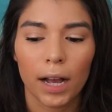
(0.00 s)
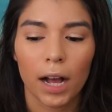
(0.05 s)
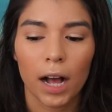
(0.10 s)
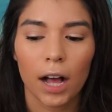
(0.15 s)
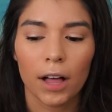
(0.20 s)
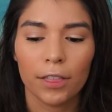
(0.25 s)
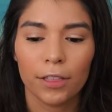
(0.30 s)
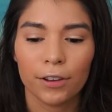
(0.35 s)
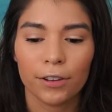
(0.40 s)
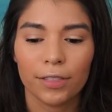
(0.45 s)

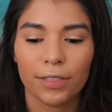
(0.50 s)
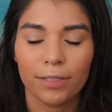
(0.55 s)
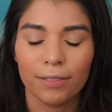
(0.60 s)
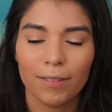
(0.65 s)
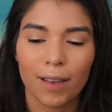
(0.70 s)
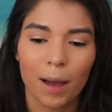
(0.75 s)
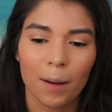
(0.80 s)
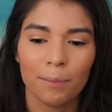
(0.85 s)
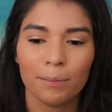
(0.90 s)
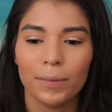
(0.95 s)

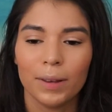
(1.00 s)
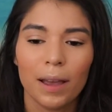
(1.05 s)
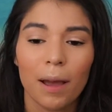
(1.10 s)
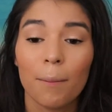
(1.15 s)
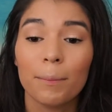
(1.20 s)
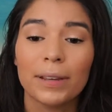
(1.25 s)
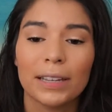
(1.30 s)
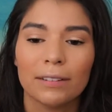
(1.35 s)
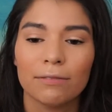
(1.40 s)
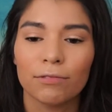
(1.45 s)

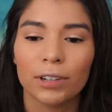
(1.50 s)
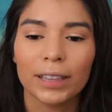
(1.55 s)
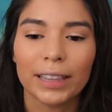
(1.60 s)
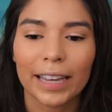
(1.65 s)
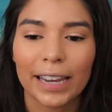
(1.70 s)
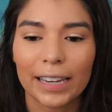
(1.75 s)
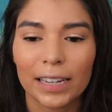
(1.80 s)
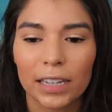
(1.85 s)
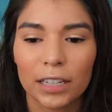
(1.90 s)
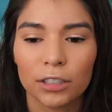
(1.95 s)

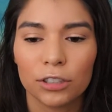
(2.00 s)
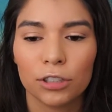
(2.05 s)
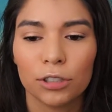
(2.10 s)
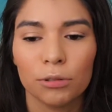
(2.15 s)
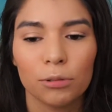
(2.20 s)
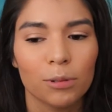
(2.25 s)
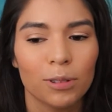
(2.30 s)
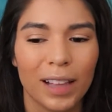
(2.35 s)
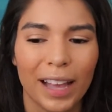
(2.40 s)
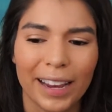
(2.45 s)
Relating
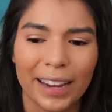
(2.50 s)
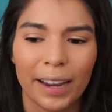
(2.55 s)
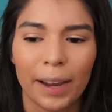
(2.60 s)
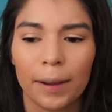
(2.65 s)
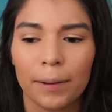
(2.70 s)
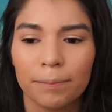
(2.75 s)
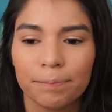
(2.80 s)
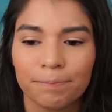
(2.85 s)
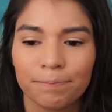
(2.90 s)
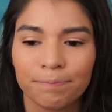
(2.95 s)
to
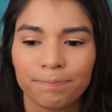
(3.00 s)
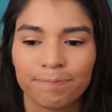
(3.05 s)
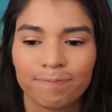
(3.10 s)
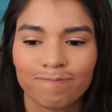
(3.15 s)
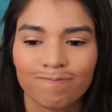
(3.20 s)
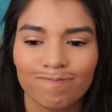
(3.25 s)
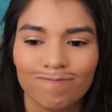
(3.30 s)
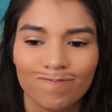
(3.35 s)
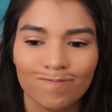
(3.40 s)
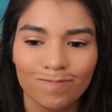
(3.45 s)
like
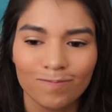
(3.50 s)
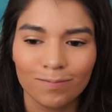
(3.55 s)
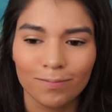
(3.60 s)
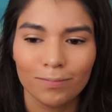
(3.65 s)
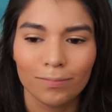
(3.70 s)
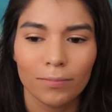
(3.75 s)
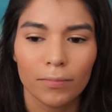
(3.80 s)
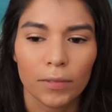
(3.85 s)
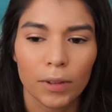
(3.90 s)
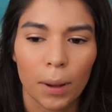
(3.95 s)

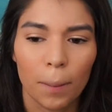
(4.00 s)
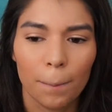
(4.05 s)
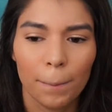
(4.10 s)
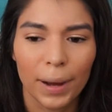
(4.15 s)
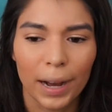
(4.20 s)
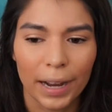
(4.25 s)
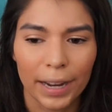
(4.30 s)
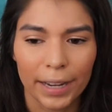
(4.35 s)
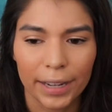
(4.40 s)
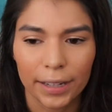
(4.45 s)

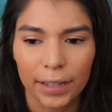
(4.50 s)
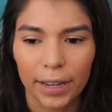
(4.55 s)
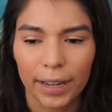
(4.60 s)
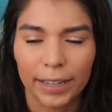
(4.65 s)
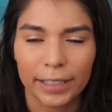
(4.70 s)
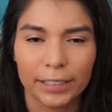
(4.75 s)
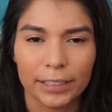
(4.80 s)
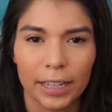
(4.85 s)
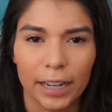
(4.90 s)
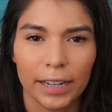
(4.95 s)
my
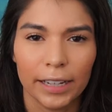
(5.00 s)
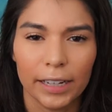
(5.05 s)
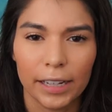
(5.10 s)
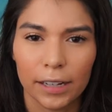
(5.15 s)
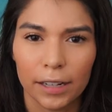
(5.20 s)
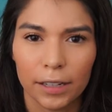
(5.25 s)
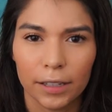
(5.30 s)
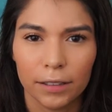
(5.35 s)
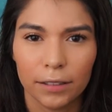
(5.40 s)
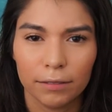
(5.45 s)

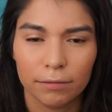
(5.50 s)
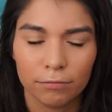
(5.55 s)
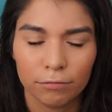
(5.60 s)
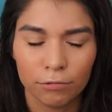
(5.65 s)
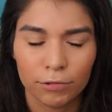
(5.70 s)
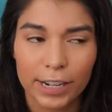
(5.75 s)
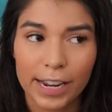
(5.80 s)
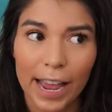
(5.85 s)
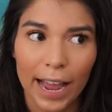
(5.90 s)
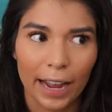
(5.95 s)
anxiety
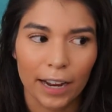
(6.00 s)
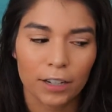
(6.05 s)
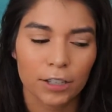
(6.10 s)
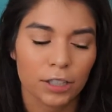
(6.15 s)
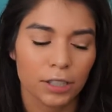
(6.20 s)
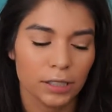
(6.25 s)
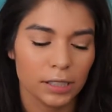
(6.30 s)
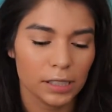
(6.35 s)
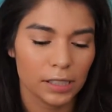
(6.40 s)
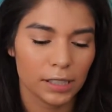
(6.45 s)

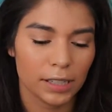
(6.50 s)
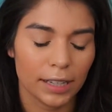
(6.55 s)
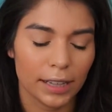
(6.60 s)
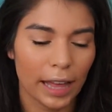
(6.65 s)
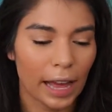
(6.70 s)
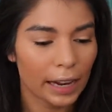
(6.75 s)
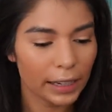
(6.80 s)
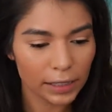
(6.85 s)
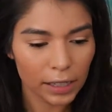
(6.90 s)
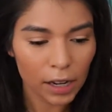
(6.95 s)
reactions to
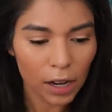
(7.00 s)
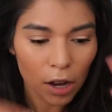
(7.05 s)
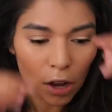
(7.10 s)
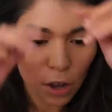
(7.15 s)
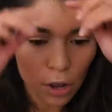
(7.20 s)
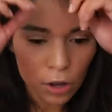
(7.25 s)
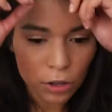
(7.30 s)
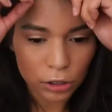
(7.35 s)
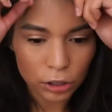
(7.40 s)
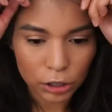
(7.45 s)
that.
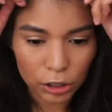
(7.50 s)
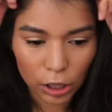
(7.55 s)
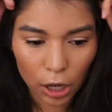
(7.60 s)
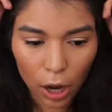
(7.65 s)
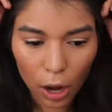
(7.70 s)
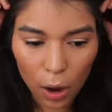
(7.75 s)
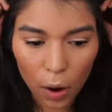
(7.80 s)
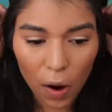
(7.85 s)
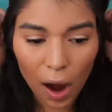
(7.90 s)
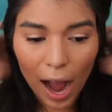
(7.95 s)

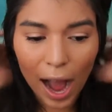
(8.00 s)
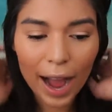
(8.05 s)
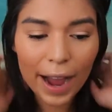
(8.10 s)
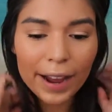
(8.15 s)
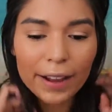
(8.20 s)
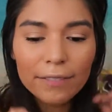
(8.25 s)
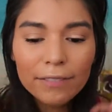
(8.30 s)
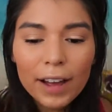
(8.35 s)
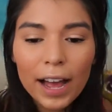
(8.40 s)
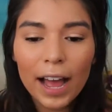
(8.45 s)
So I
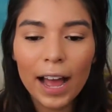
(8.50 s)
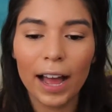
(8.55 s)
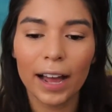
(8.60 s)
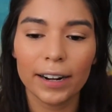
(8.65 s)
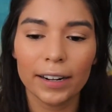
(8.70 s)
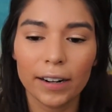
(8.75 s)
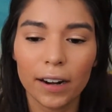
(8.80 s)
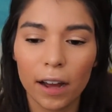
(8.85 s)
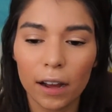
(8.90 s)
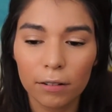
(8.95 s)
have
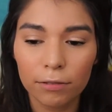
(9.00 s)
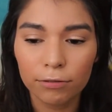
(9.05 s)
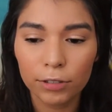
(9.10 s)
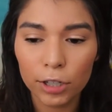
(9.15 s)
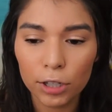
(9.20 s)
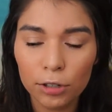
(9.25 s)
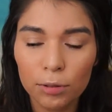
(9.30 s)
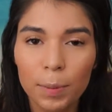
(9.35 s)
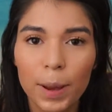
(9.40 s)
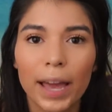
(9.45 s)
had a
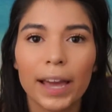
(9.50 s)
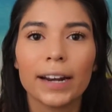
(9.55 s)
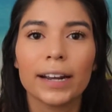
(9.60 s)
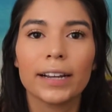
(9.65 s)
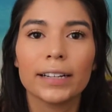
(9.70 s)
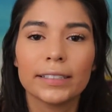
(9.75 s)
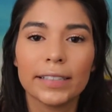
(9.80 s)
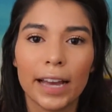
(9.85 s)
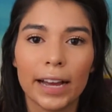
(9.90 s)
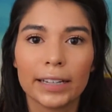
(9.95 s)
few
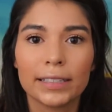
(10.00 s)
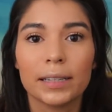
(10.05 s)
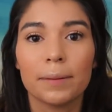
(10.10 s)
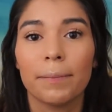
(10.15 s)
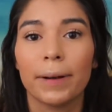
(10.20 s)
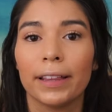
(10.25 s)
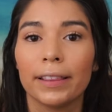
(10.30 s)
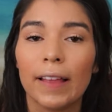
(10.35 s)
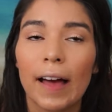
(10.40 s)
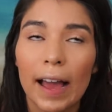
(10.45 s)
panic attacks in
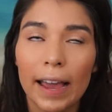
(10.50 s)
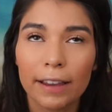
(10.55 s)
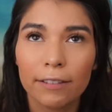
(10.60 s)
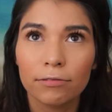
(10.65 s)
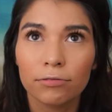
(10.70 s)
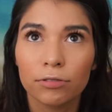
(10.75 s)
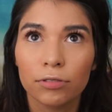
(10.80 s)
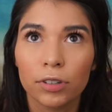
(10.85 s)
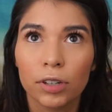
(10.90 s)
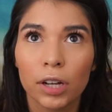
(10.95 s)
my
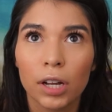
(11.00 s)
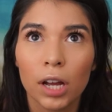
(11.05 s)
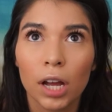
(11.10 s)
life.